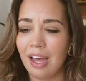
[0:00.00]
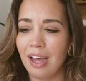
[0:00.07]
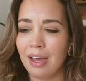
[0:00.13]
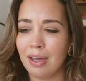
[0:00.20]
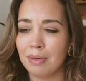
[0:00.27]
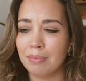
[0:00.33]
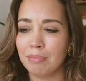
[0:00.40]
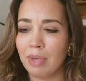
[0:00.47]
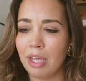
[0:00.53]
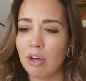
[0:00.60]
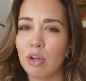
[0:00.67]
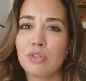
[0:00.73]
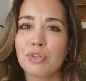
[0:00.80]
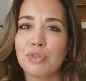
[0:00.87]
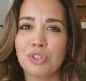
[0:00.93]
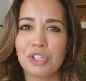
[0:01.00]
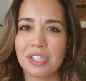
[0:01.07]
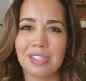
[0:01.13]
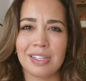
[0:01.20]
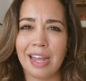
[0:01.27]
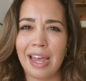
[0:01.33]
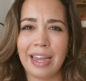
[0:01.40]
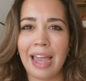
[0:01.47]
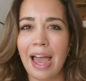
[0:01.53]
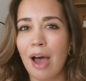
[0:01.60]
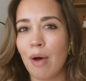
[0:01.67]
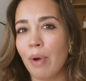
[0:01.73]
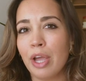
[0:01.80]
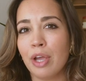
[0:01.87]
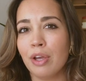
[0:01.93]
um, and also just like
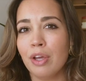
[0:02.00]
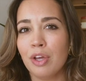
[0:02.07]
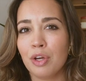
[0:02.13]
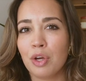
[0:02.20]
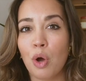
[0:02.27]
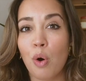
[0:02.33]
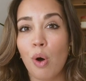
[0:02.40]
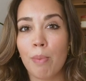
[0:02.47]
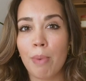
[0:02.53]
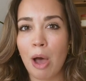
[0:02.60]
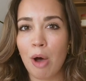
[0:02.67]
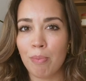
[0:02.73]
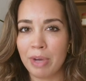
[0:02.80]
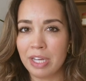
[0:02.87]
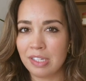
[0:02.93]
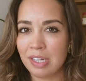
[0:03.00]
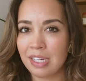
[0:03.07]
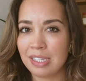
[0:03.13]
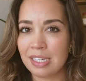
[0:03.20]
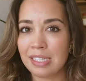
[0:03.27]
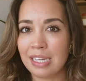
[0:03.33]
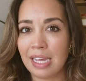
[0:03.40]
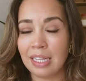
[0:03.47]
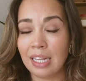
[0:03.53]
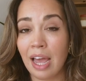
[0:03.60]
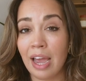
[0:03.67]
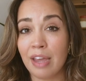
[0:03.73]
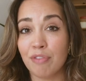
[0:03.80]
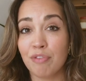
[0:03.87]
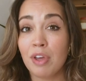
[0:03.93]
how I go about my day-to-day -day
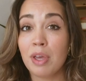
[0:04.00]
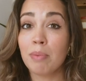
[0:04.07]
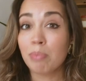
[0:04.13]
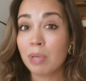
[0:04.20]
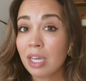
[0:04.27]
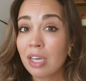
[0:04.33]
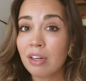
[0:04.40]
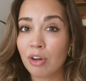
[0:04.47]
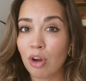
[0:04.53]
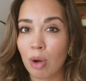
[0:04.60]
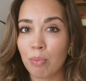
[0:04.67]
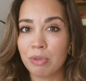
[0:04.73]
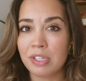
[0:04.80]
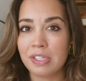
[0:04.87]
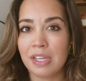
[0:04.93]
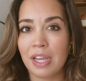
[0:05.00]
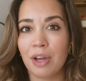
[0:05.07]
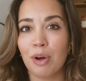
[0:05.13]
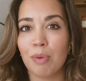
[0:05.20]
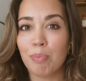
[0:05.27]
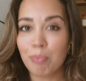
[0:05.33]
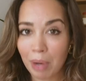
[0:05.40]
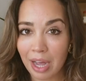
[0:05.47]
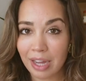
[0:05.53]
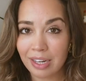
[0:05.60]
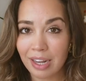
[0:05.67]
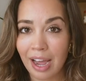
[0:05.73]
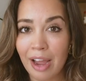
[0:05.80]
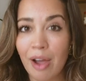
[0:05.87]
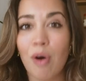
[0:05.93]
life being an opera singer, but
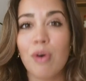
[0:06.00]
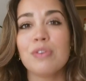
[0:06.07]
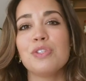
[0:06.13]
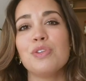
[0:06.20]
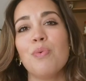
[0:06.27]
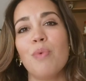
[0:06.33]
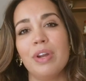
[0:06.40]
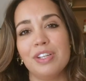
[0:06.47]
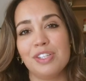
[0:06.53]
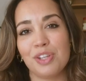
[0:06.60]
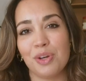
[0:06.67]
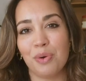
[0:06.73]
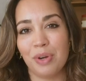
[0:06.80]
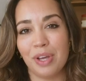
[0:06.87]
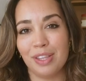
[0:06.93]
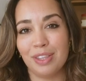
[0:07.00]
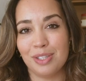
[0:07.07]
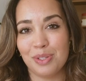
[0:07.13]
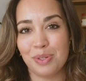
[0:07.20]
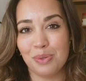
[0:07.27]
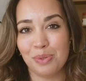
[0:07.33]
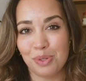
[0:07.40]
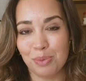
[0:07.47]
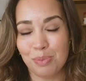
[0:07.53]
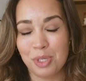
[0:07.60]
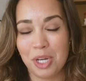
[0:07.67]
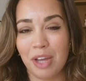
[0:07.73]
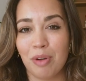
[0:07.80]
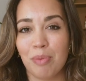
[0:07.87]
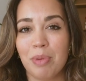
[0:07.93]
I also wanted to create this YouTube
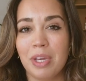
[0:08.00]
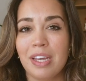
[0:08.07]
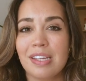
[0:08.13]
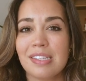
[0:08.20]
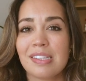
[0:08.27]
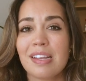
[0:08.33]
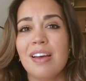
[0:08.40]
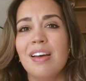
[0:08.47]
channel because